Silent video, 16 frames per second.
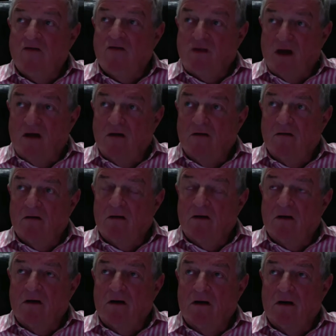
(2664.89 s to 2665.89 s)
So
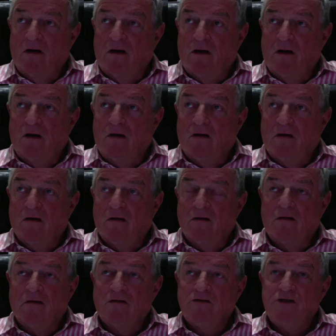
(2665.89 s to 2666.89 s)

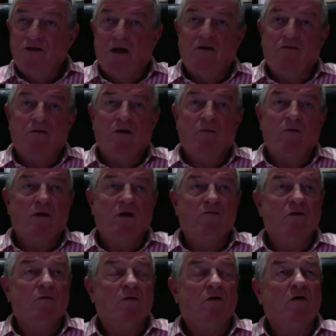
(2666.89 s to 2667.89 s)
on January,
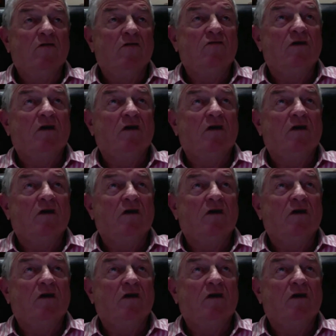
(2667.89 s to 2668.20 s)
whenever it was,